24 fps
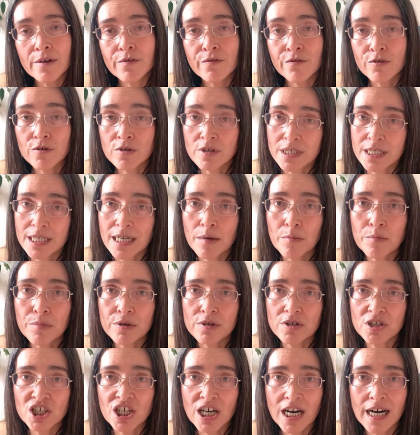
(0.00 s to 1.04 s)
for example,
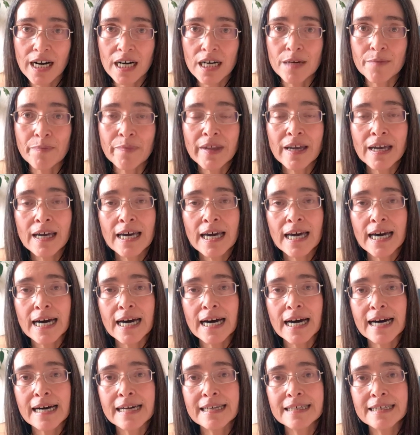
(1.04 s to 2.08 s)
chaga.
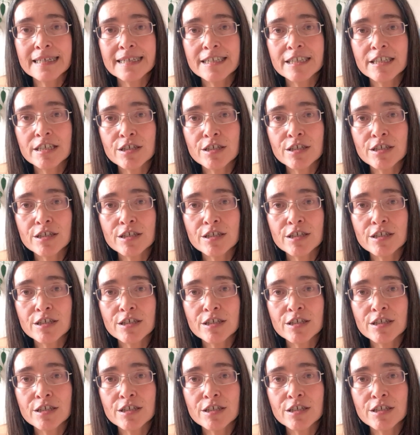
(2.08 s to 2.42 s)
And